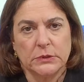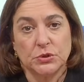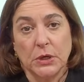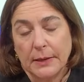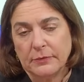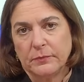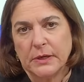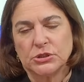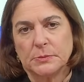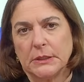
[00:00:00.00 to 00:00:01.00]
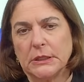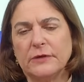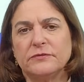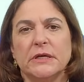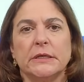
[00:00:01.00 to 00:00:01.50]
tribe of Benjamin
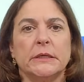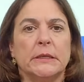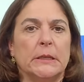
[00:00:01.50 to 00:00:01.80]
lived in.